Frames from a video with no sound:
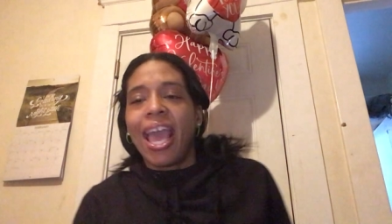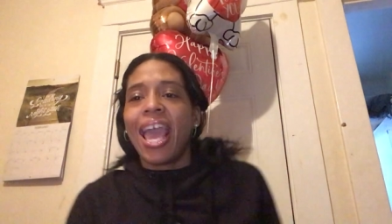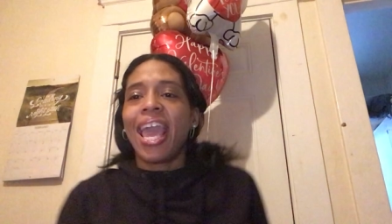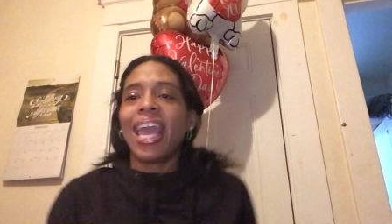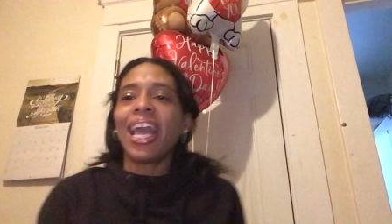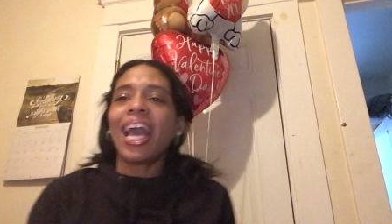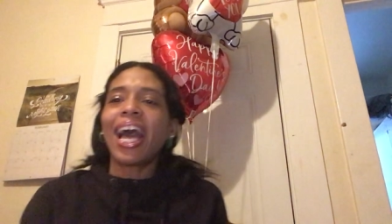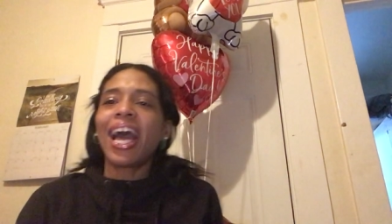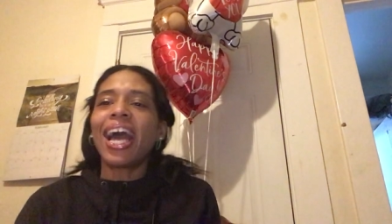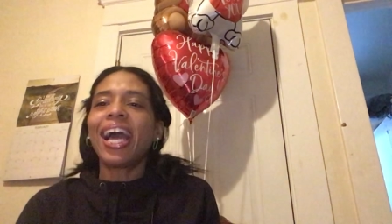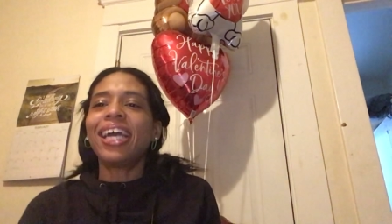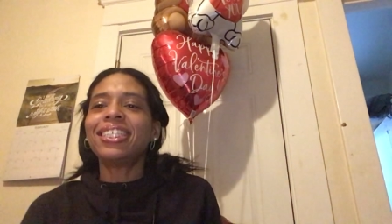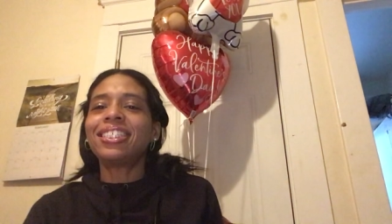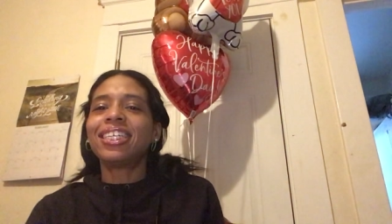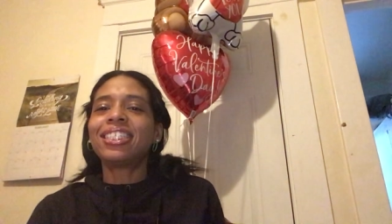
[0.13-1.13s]
Hey
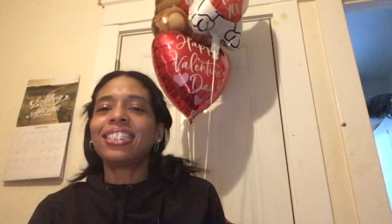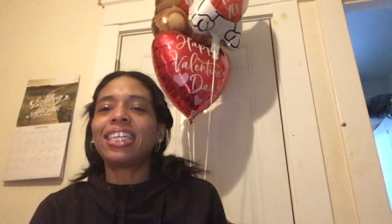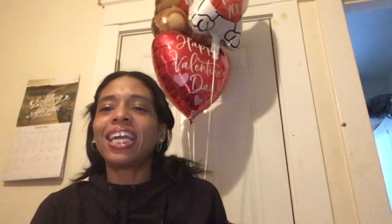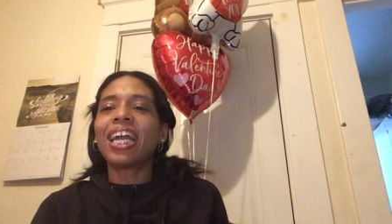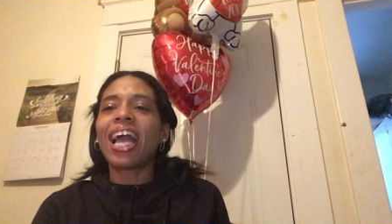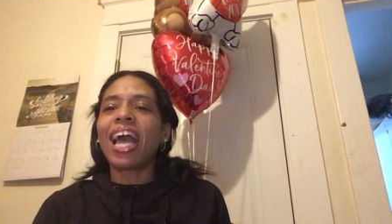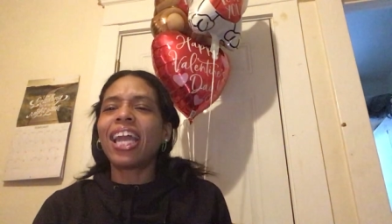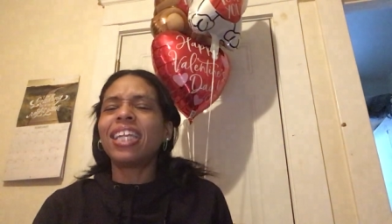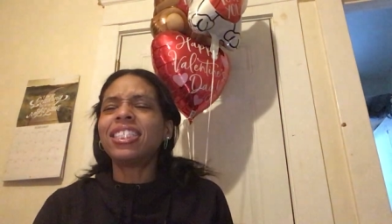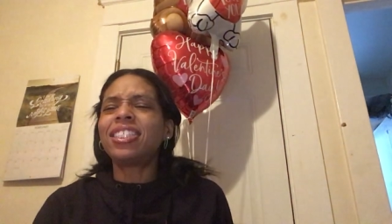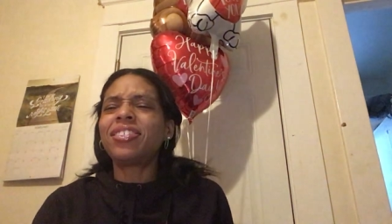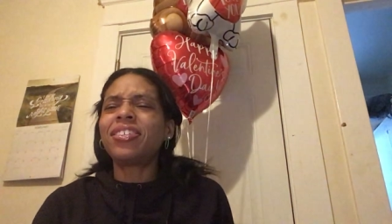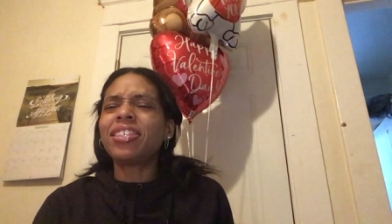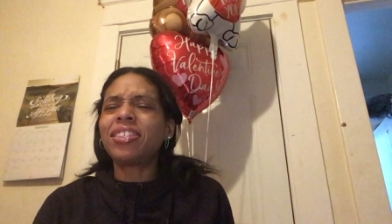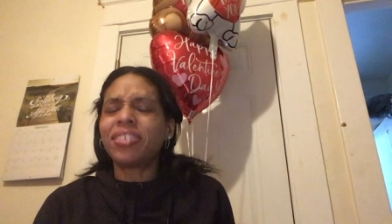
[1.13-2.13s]
guys, Sunshine Goddess
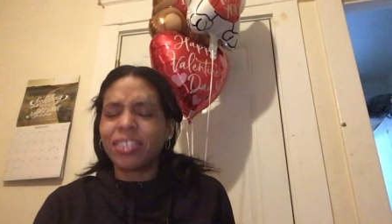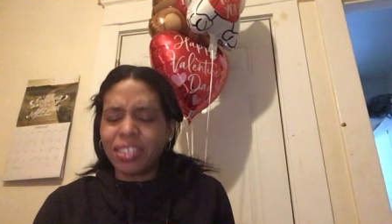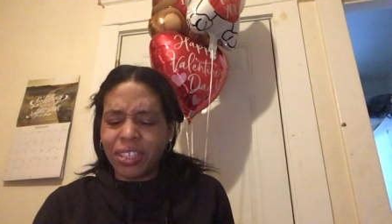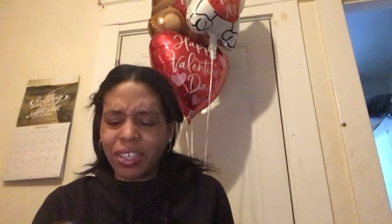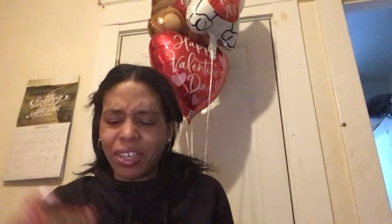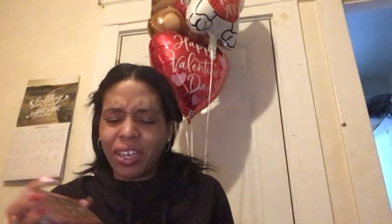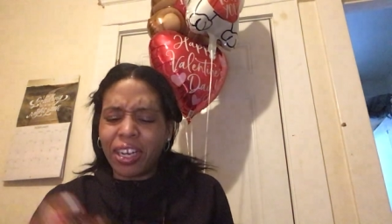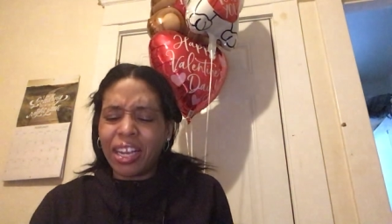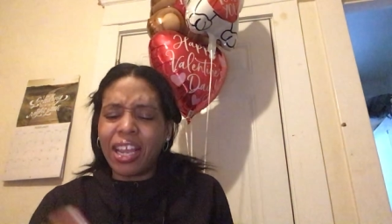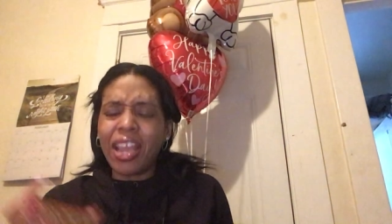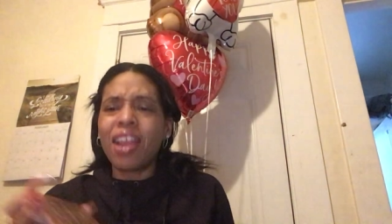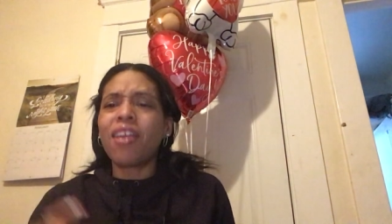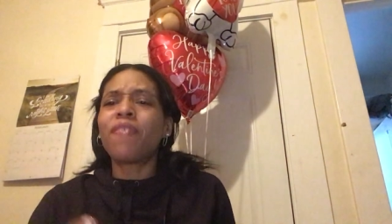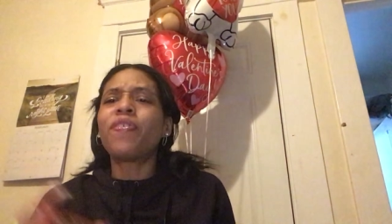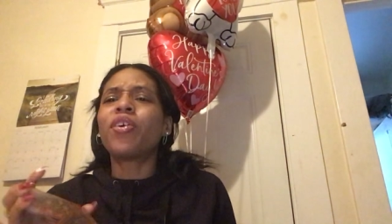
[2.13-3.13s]
333
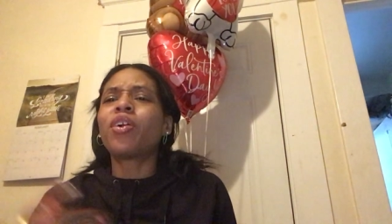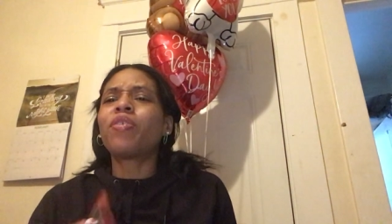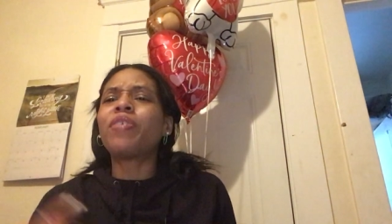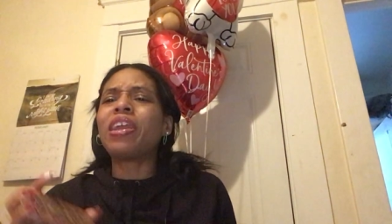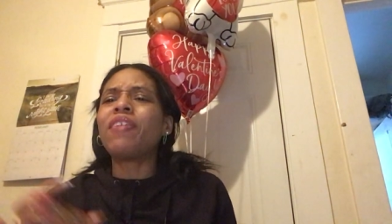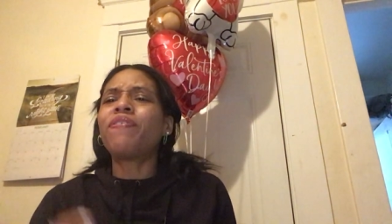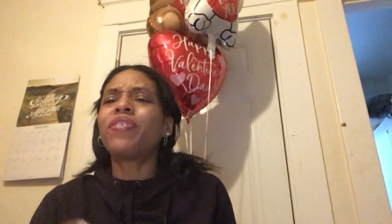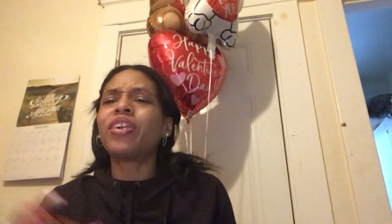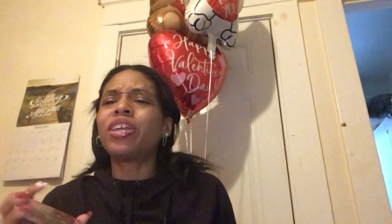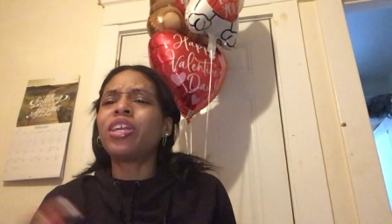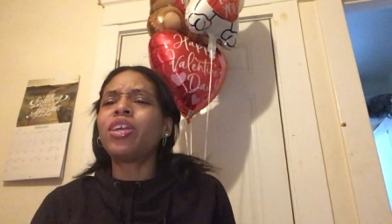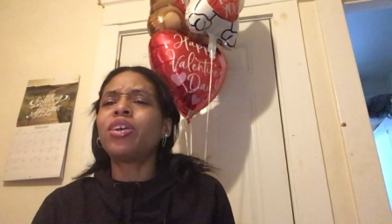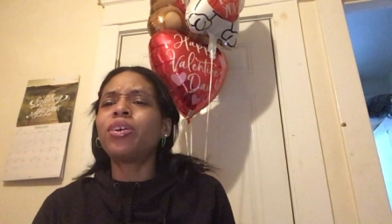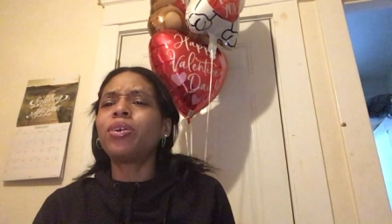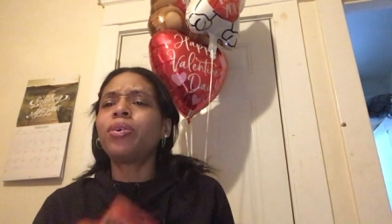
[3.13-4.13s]
here for a read for
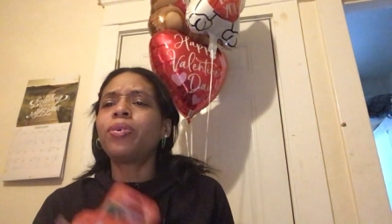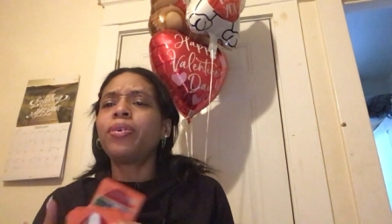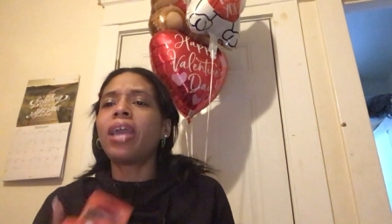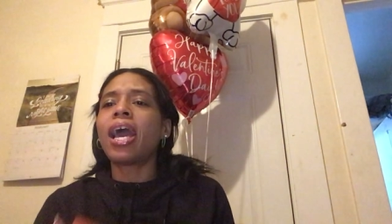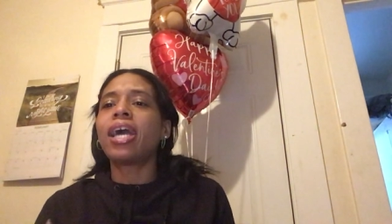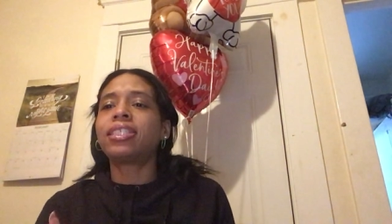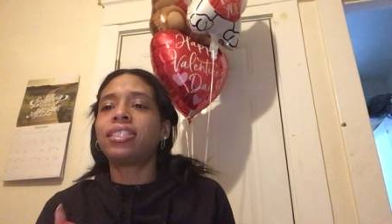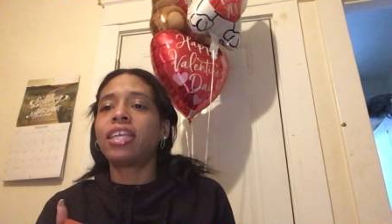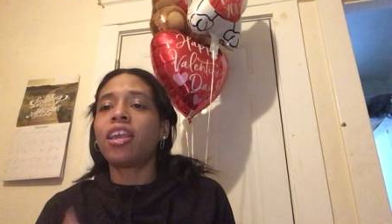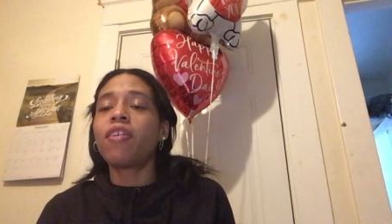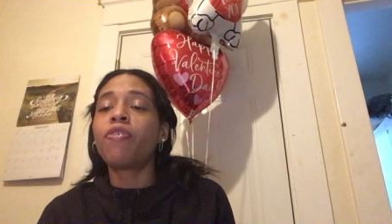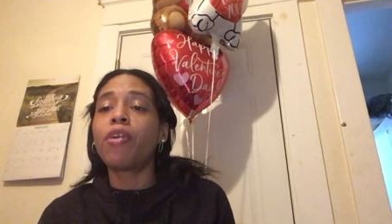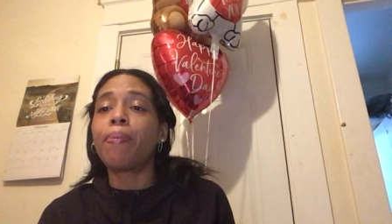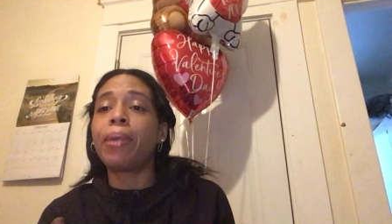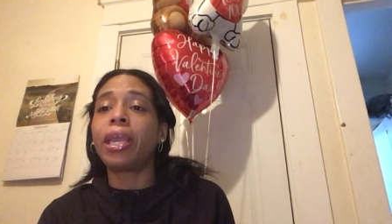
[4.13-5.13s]
you. Yes, thank you
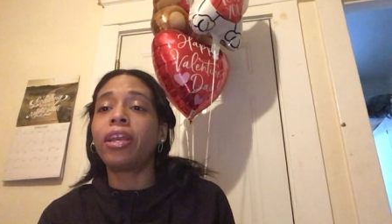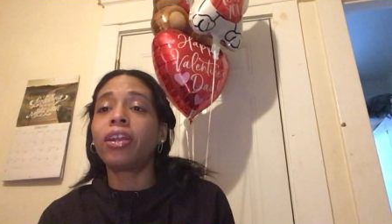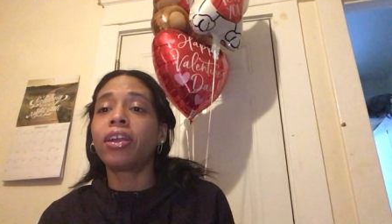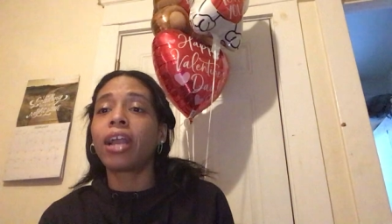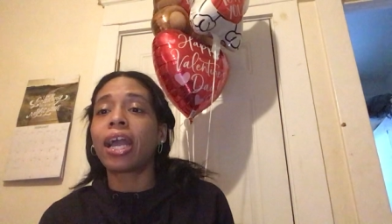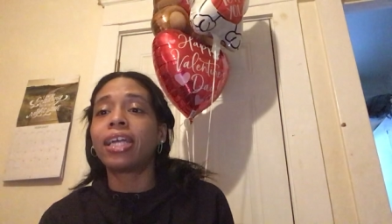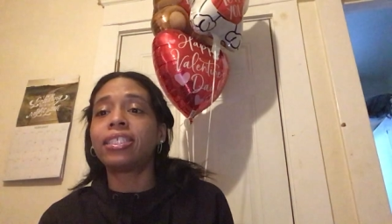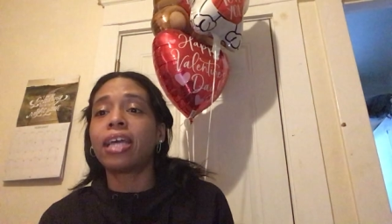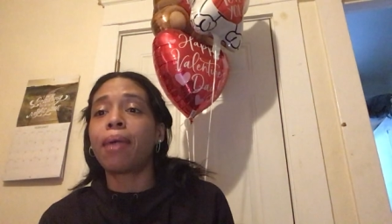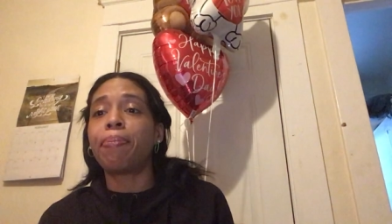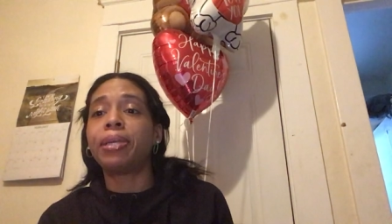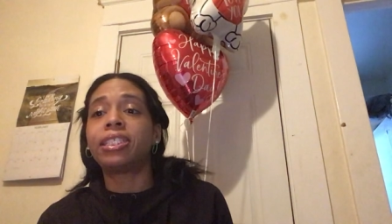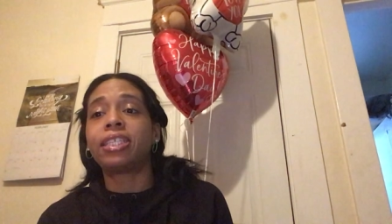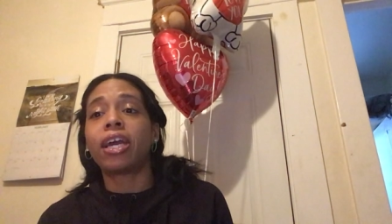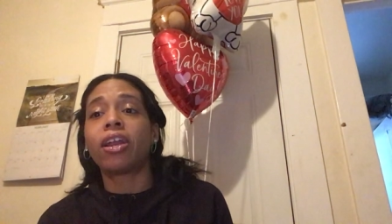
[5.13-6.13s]
for being here, guys.
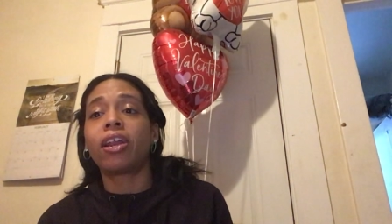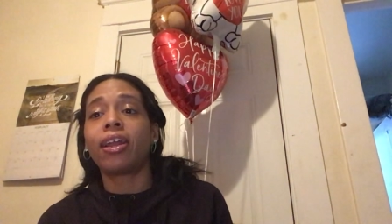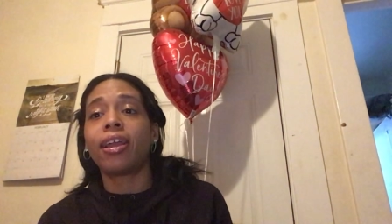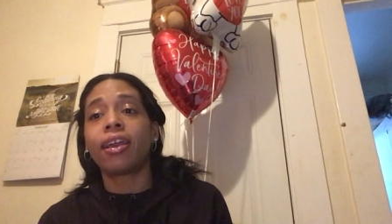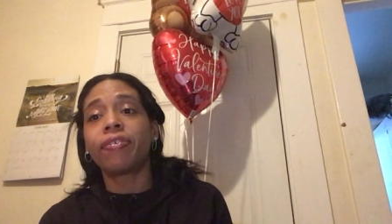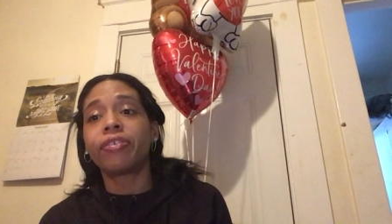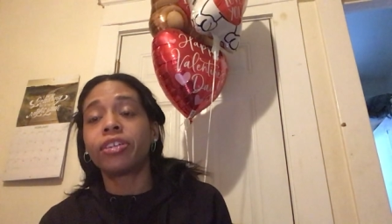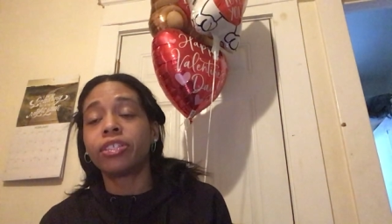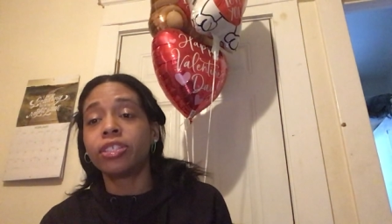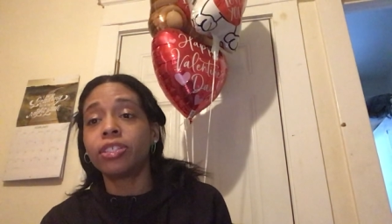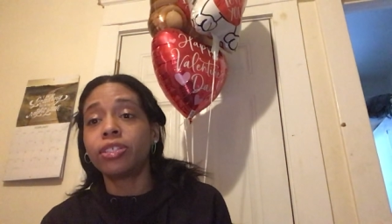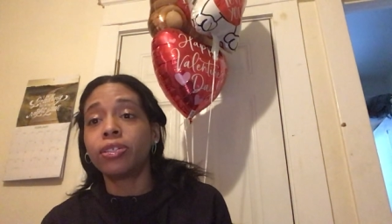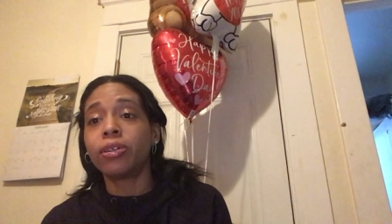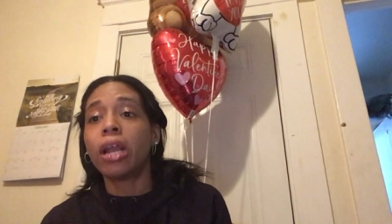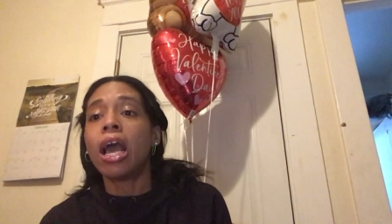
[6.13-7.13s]
Happy Saturday
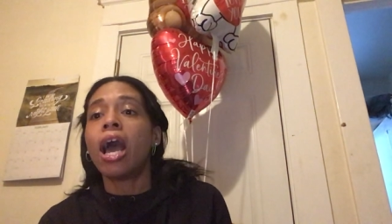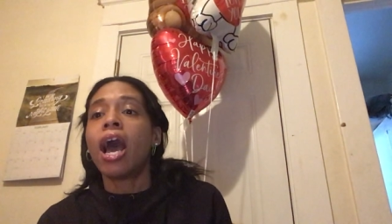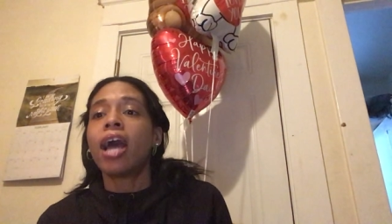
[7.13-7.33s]
afternoon.